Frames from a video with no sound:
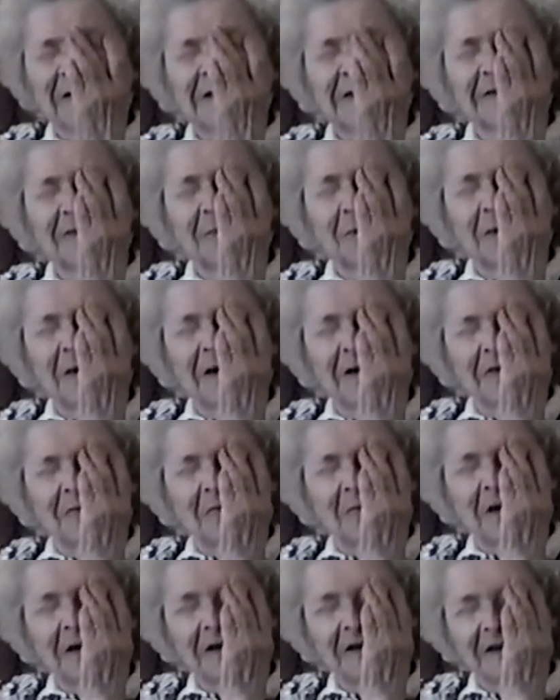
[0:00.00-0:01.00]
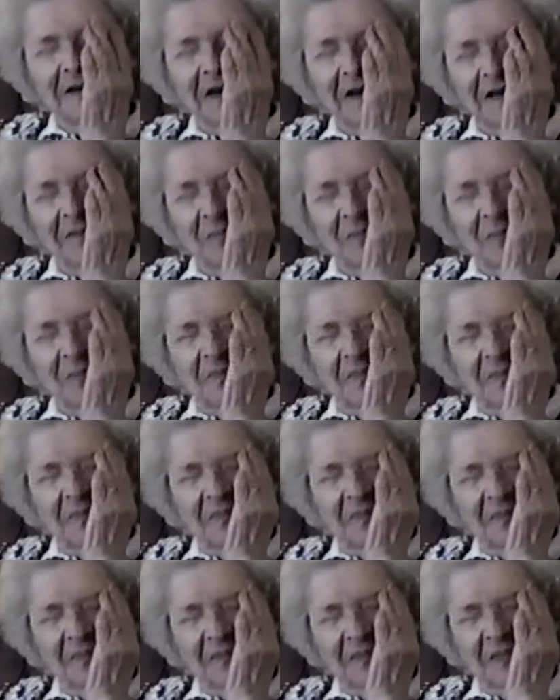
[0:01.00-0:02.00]
21 yet,
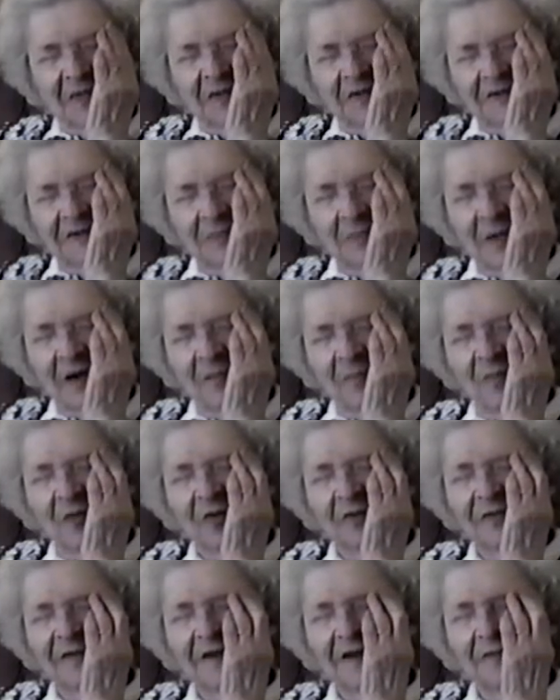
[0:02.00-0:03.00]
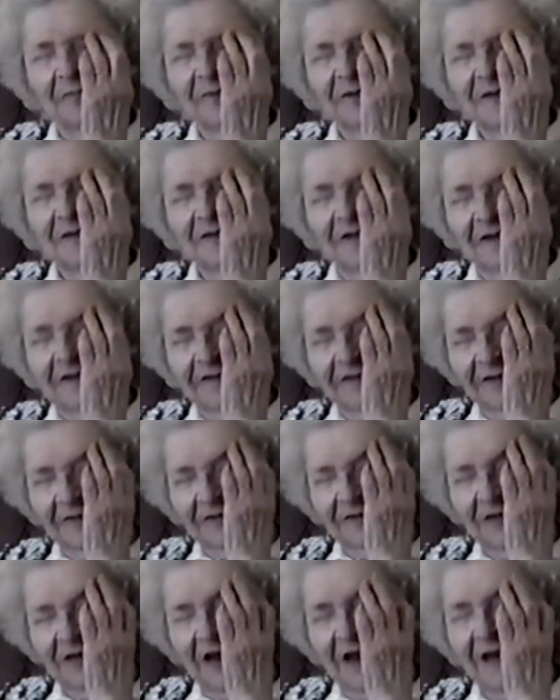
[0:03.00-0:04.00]
because my birthday was not till
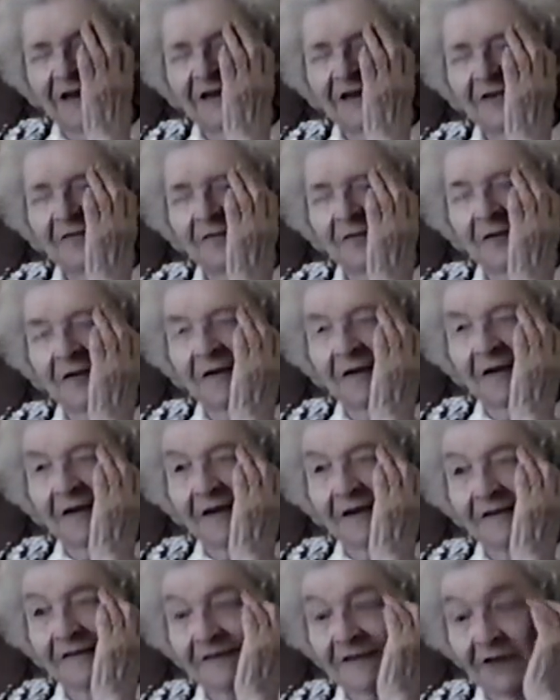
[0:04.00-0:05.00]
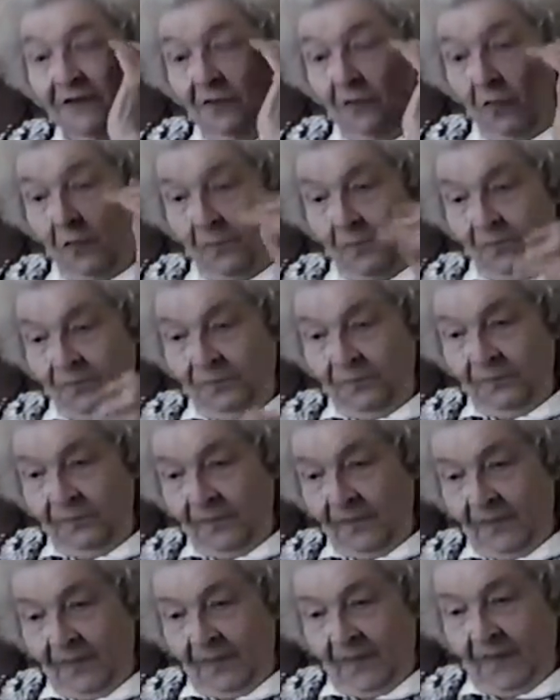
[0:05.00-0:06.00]
January, and so
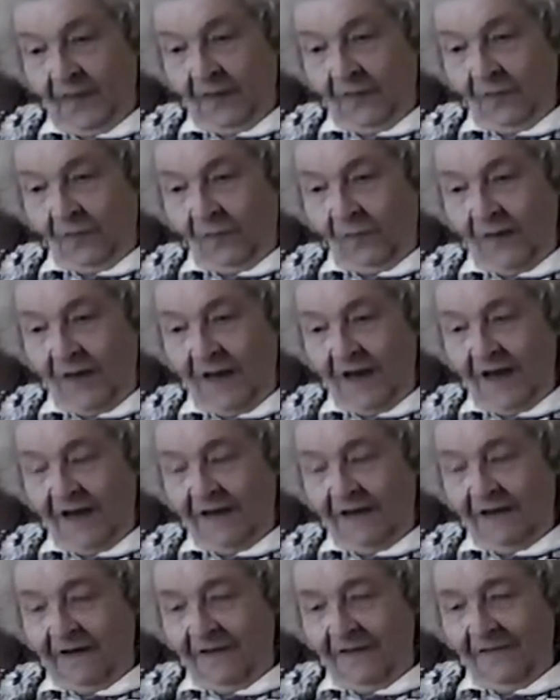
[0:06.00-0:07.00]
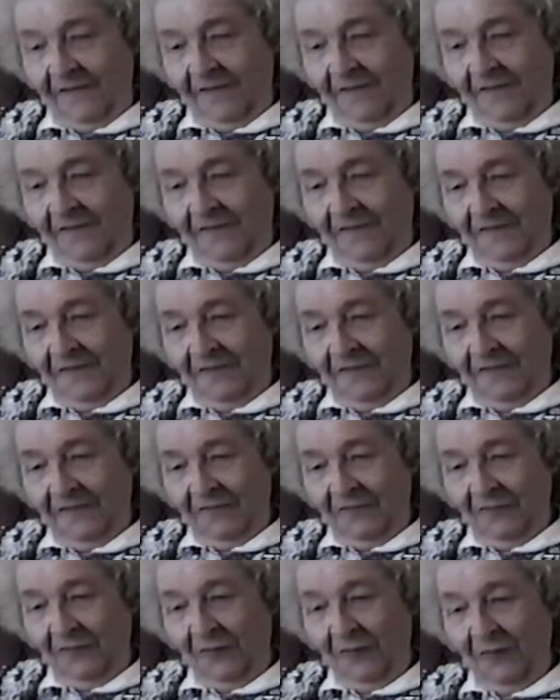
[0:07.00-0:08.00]
we
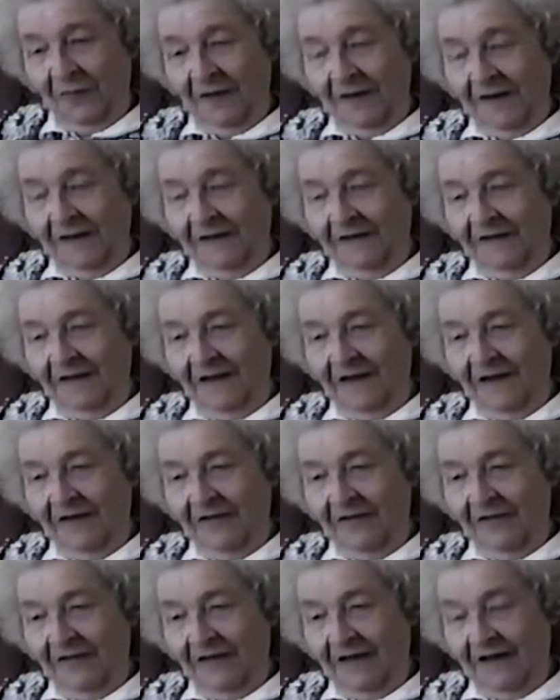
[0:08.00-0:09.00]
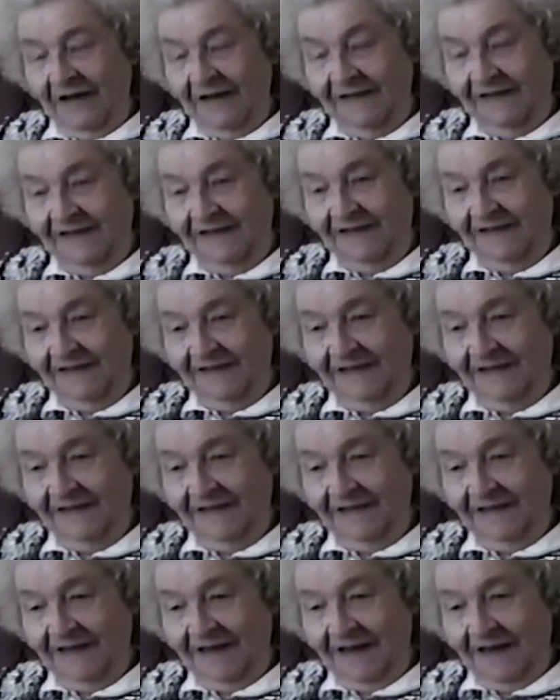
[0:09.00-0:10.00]
went in to get our license,
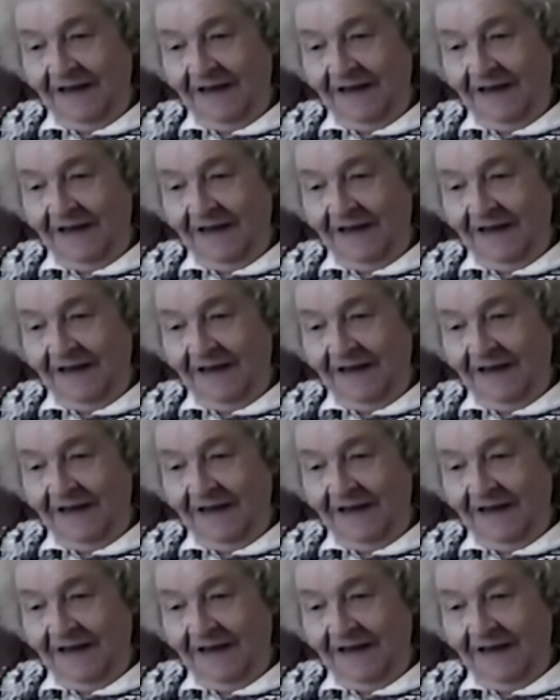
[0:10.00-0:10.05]
and